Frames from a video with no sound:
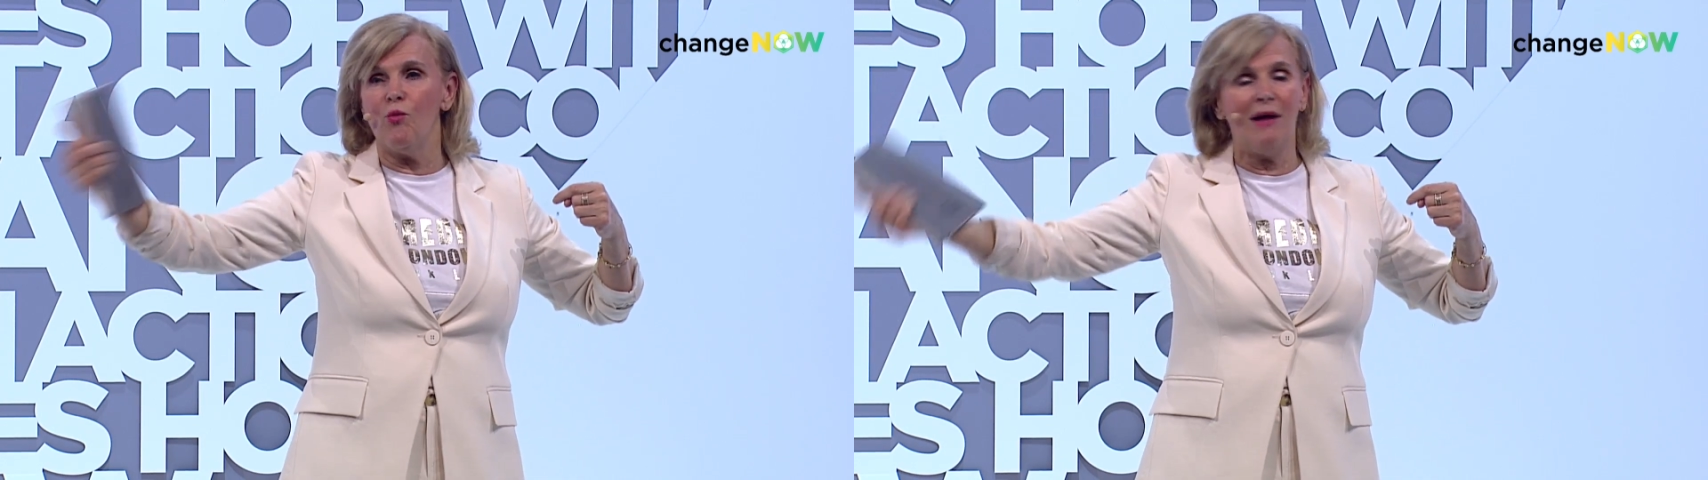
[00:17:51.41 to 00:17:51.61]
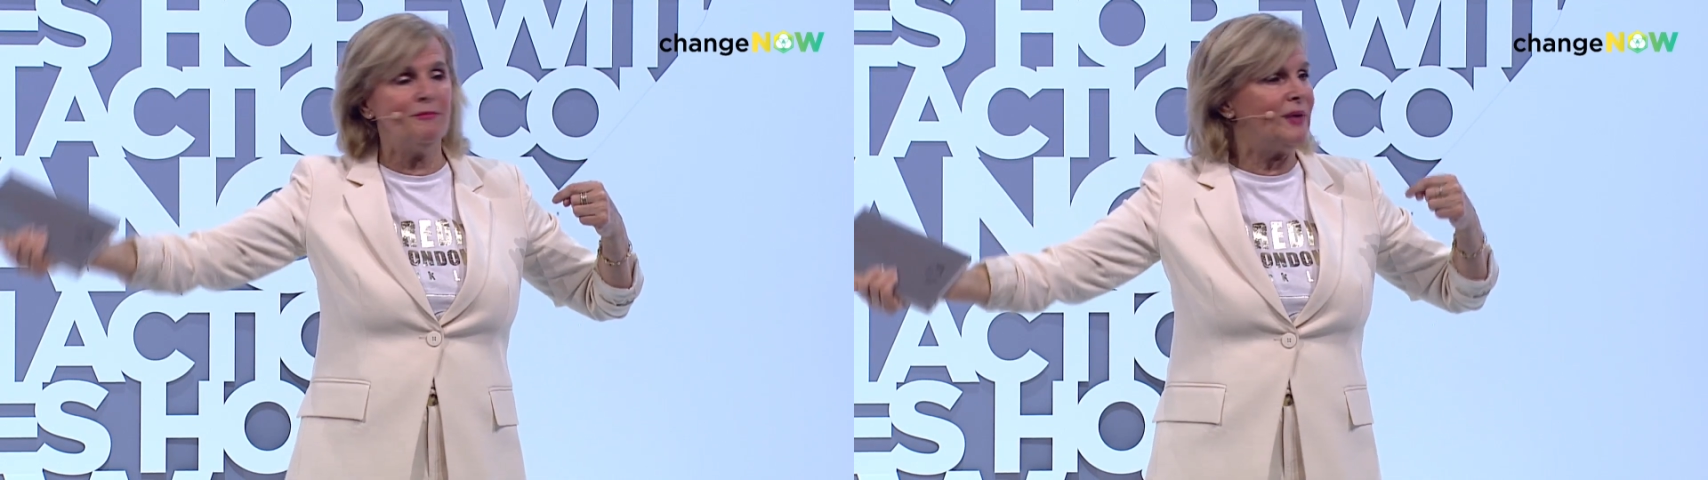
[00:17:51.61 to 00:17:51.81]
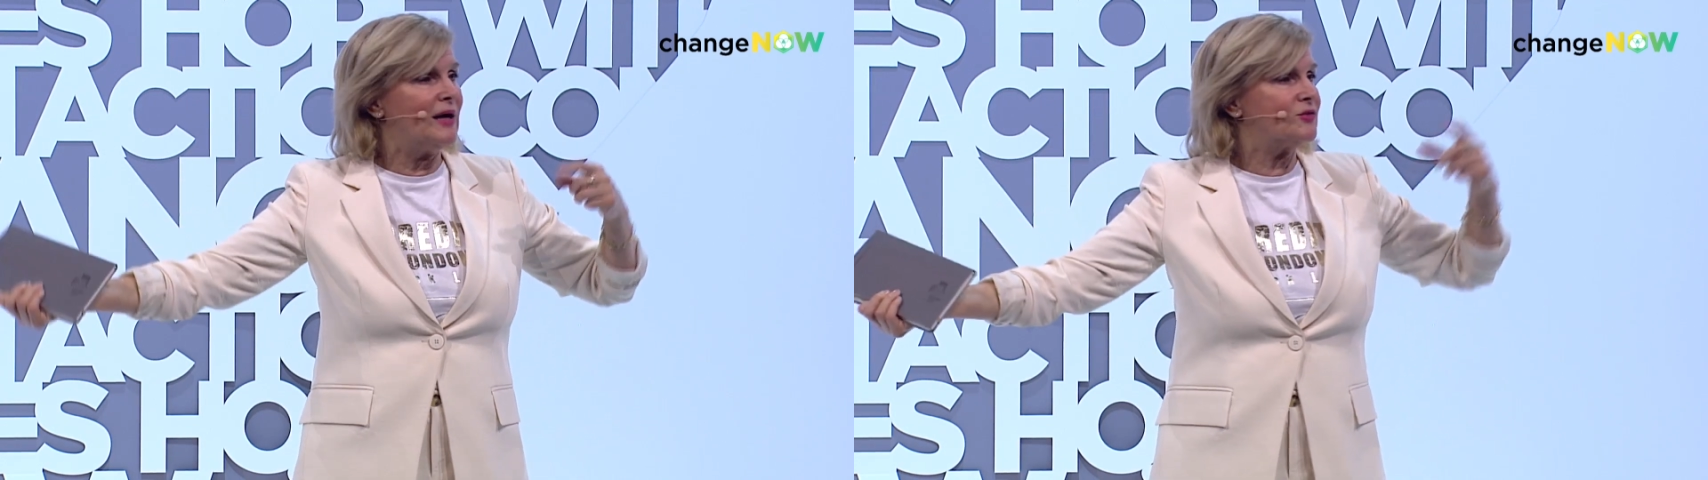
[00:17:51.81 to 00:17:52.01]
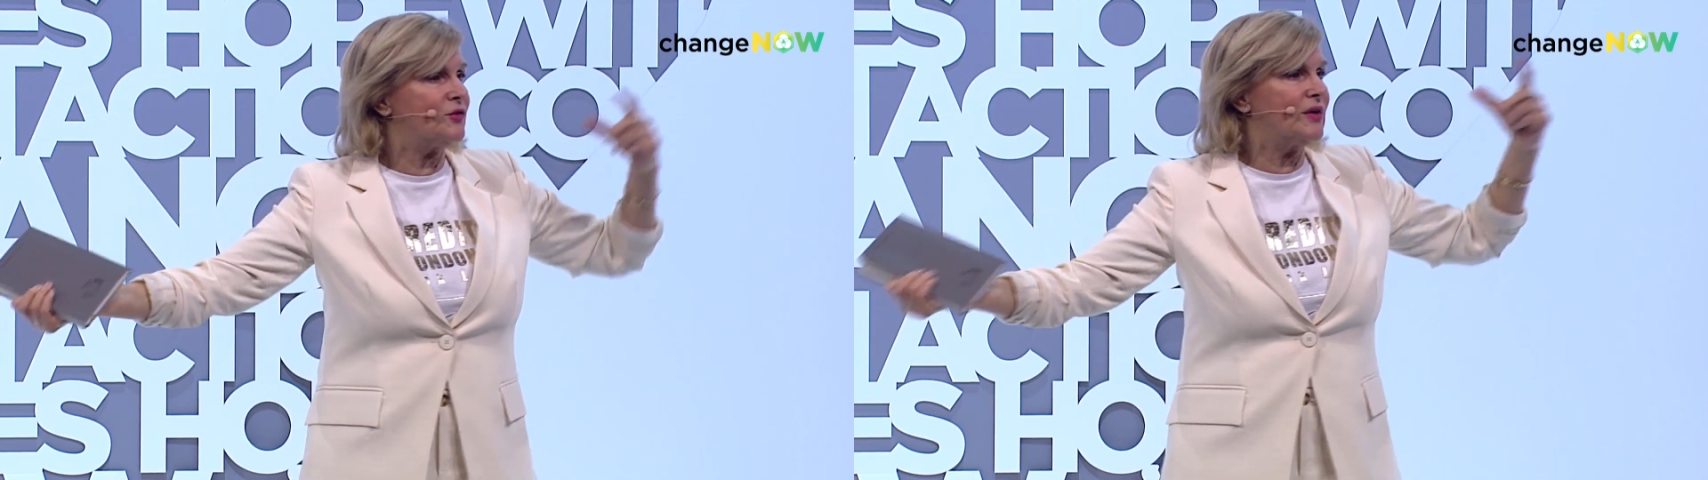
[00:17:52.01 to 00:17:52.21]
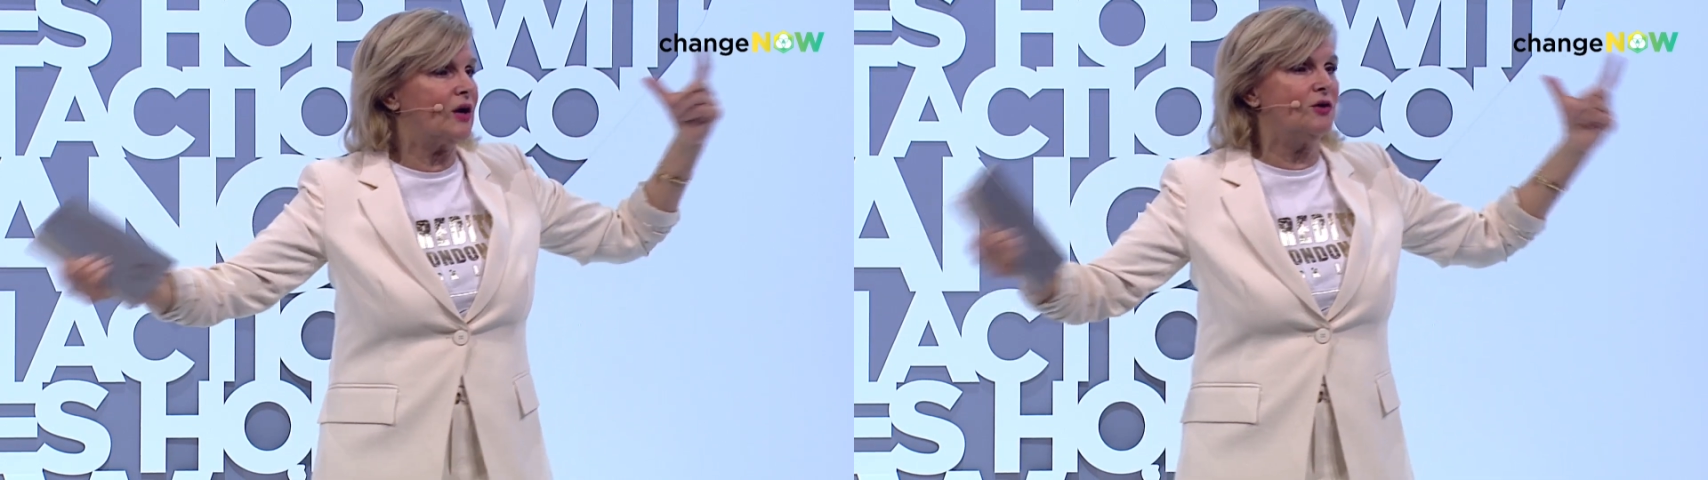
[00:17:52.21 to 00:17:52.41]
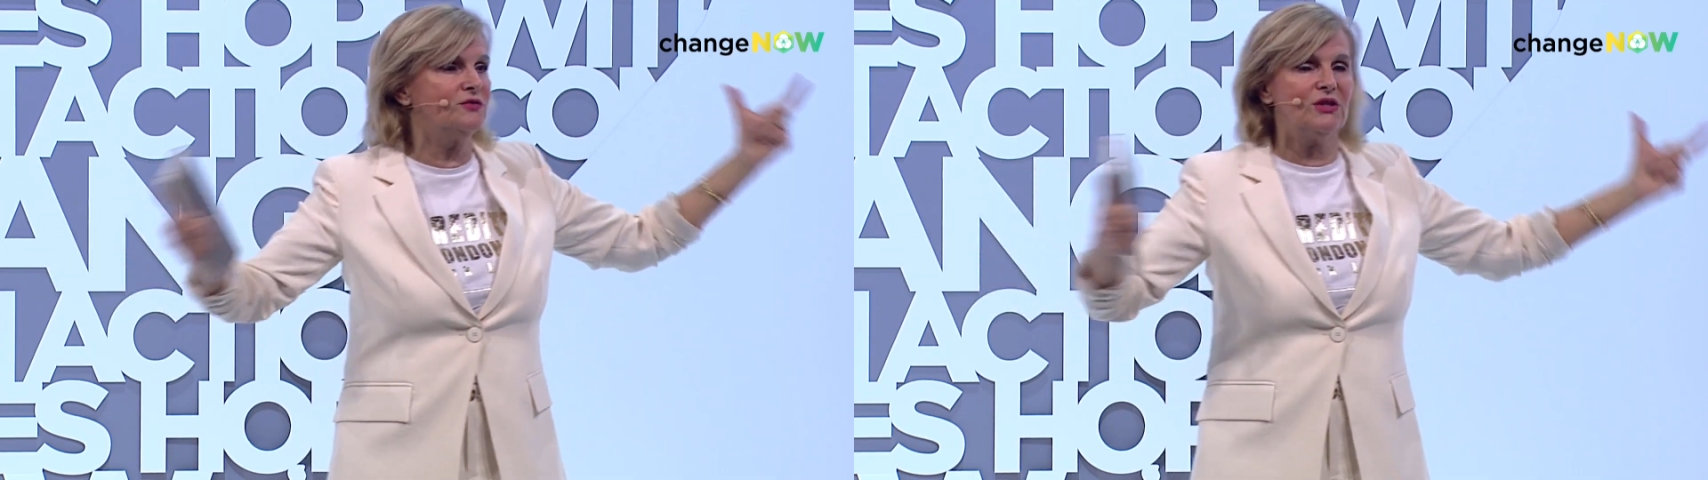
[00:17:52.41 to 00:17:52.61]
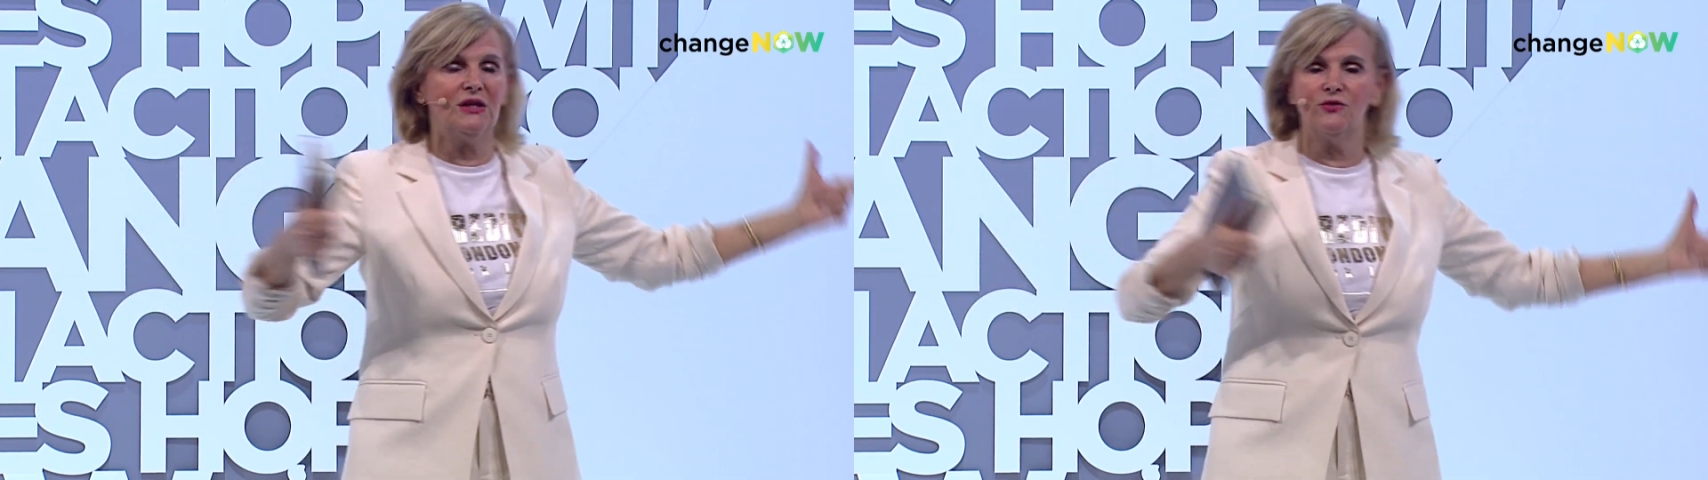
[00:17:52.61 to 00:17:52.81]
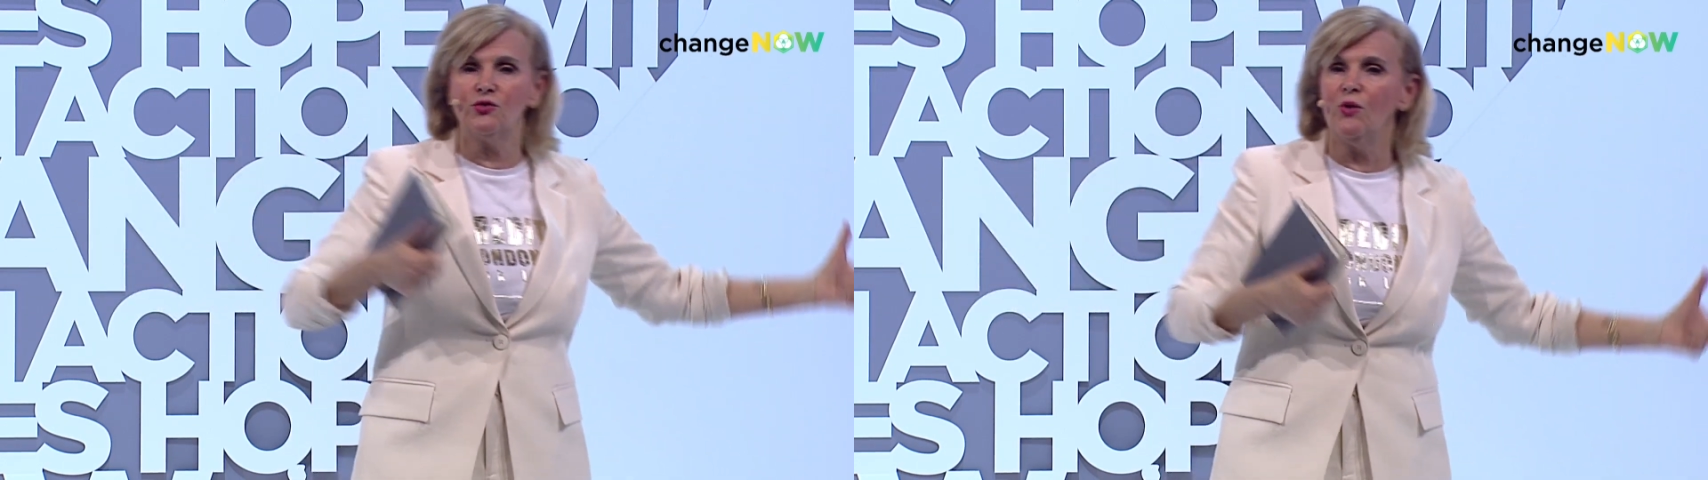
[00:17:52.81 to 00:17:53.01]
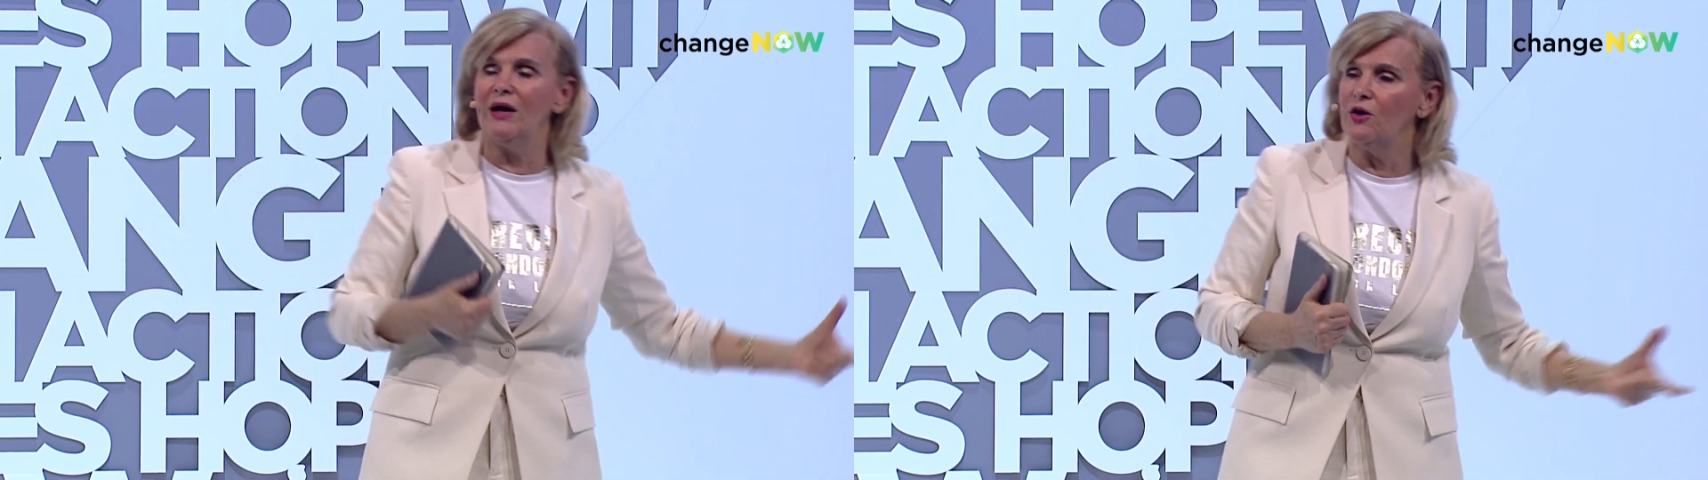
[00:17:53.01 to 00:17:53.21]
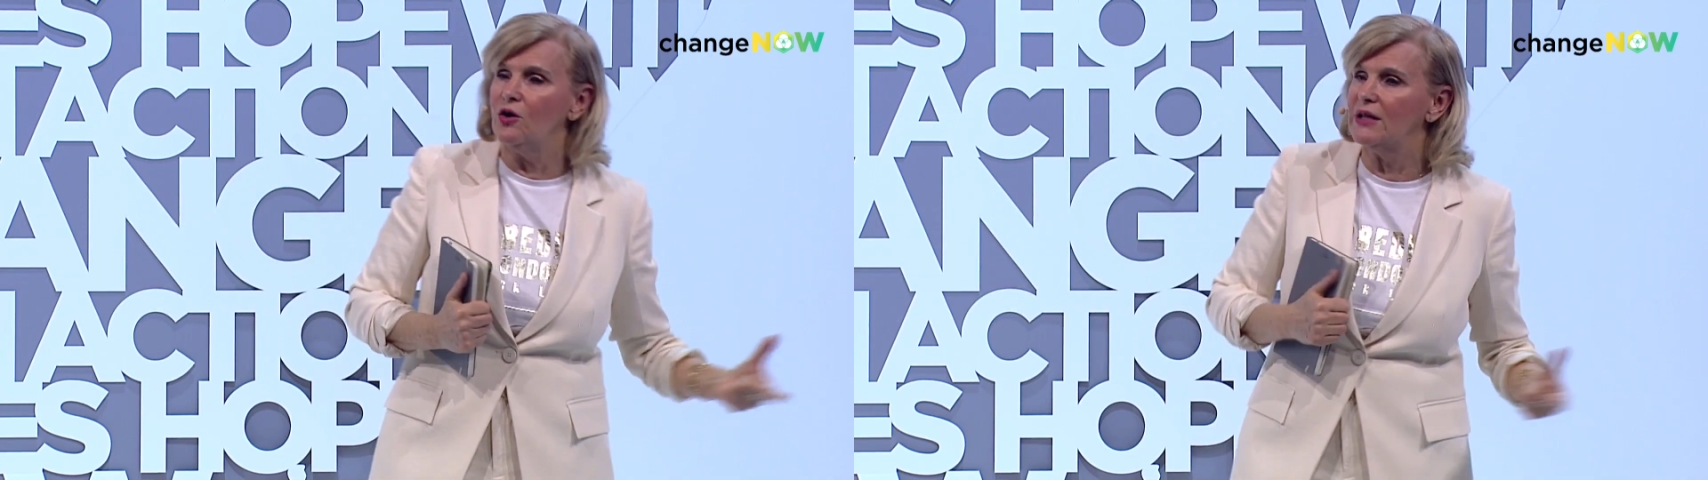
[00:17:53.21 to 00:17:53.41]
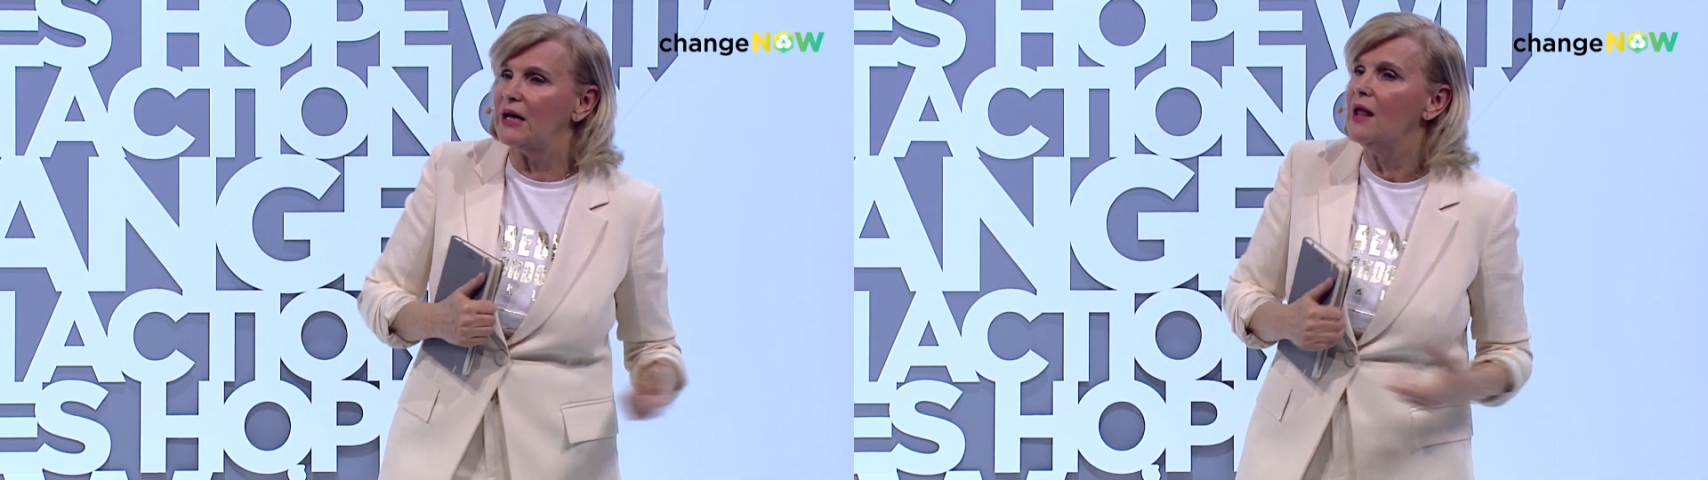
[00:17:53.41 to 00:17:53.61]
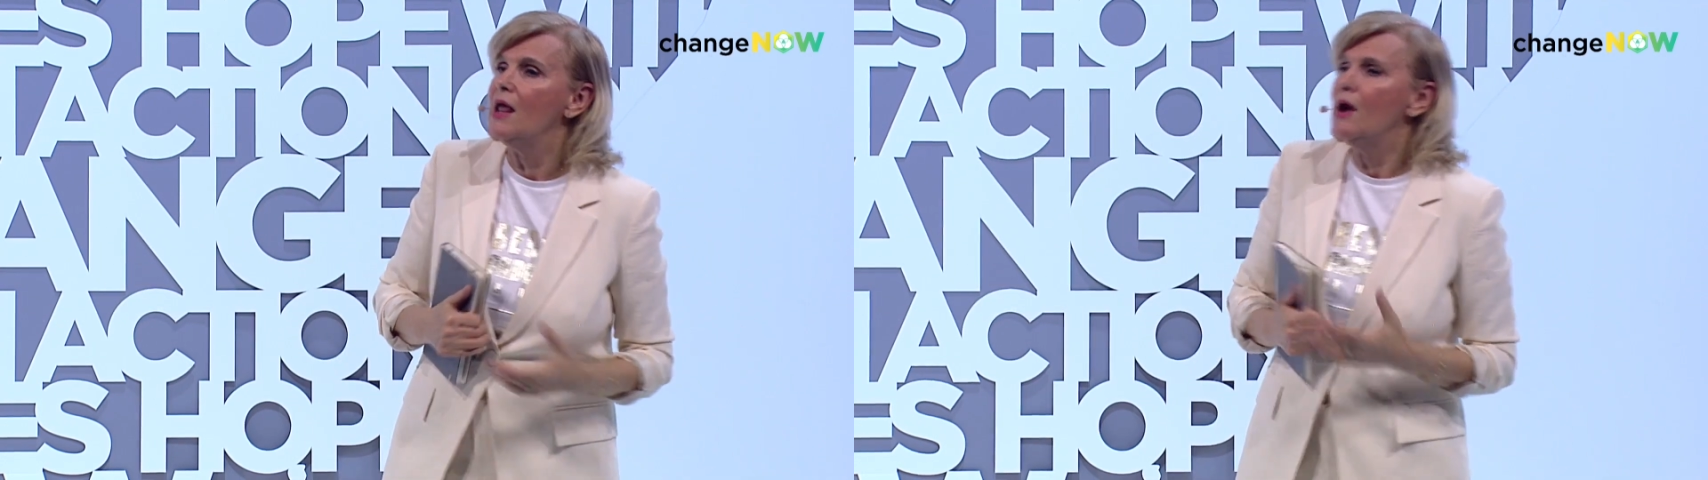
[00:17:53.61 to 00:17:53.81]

one part of the continent to another,